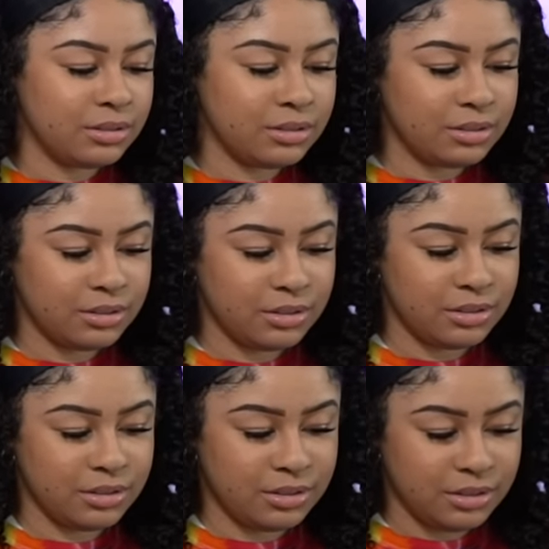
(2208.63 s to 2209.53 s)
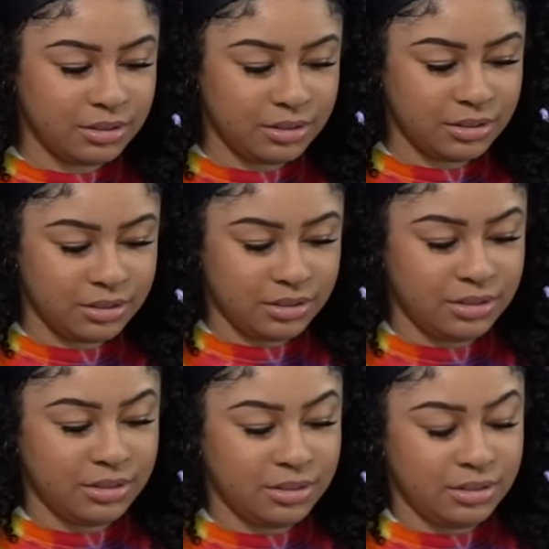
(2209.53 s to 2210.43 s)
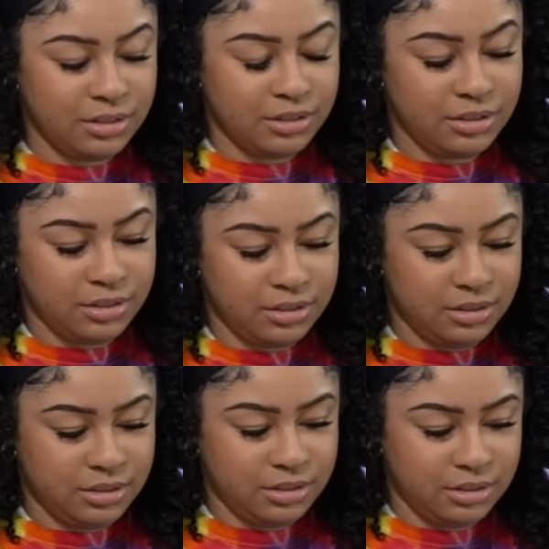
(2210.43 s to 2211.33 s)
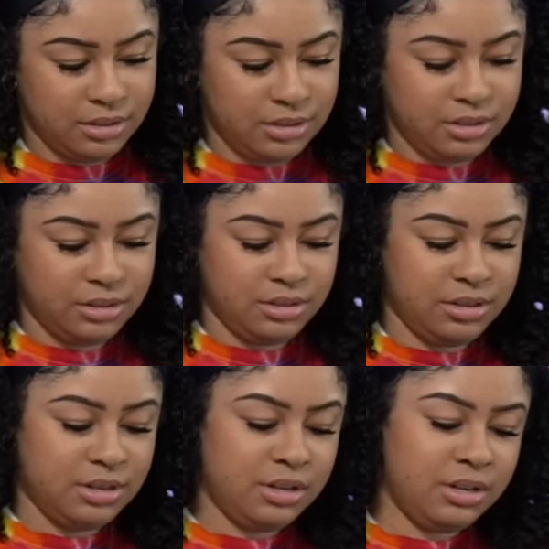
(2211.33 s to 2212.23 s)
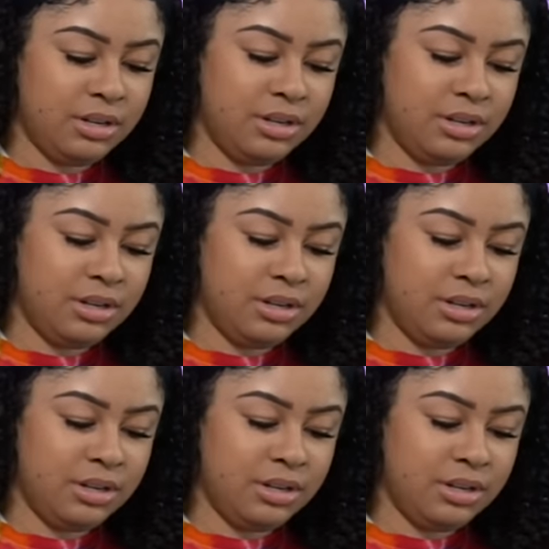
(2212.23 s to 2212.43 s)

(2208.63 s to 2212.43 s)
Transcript: No words are spoken by the person on screen.